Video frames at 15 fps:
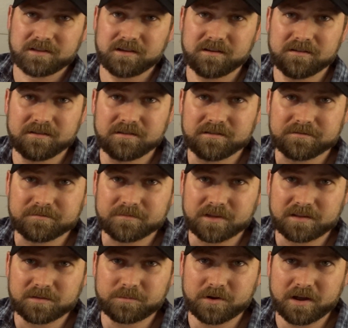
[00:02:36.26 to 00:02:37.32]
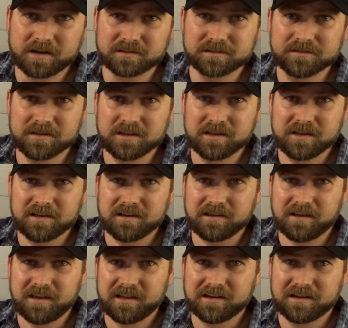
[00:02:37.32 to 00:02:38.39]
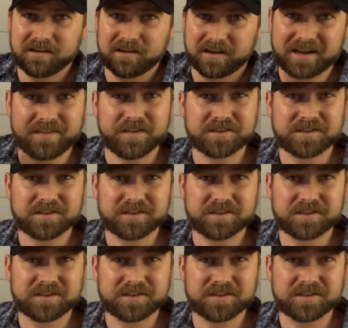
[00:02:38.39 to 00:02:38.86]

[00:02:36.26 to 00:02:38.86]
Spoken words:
the product. And again,